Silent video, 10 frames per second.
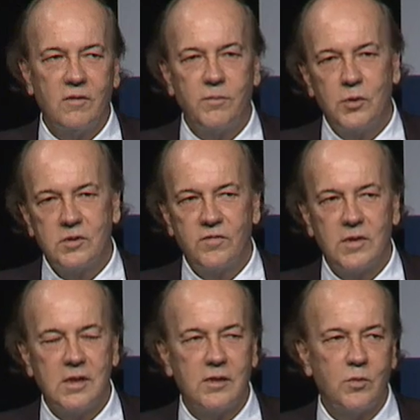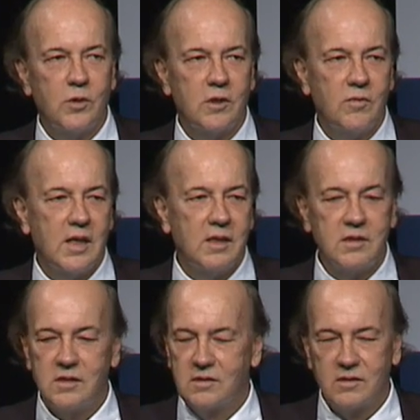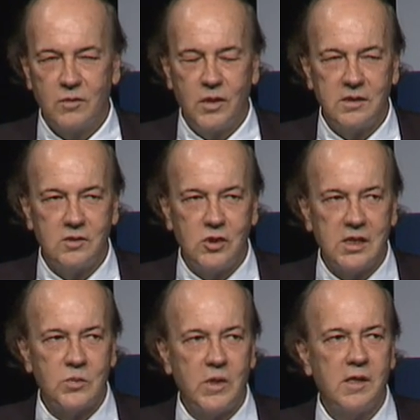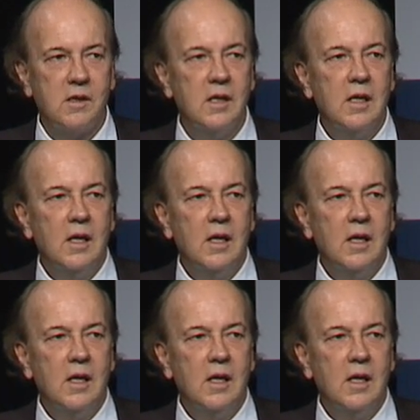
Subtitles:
If Putin's figured out the workarounds, he's quite the chess player.